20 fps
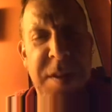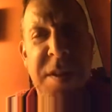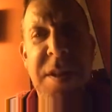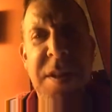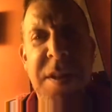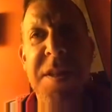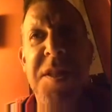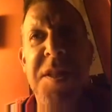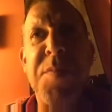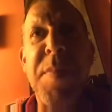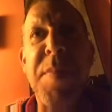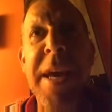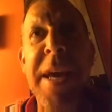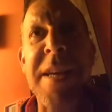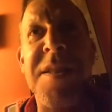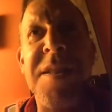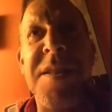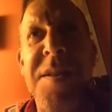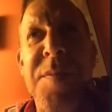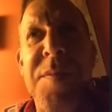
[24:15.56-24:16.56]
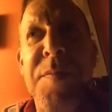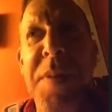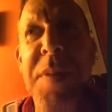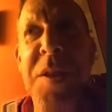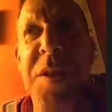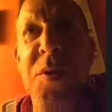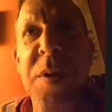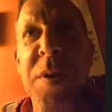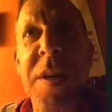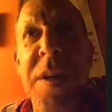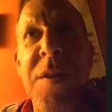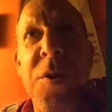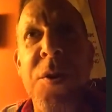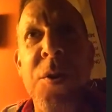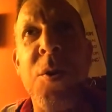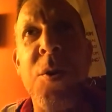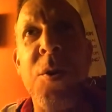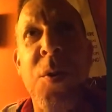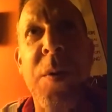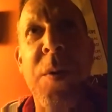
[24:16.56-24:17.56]
The space between
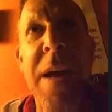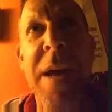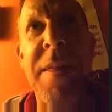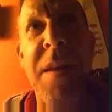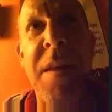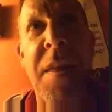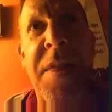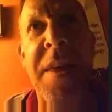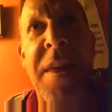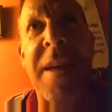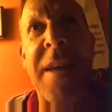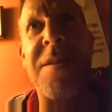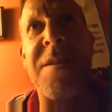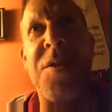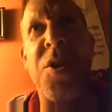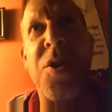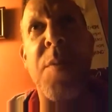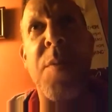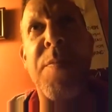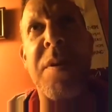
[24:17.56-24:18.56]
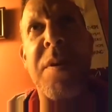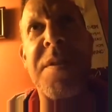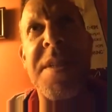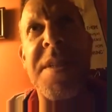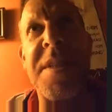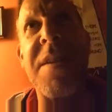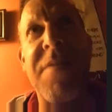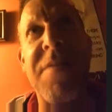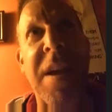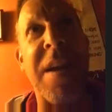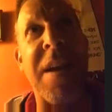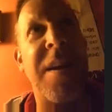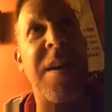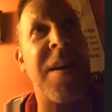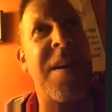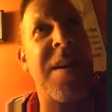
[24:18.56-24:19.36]
you and the things you're perceiving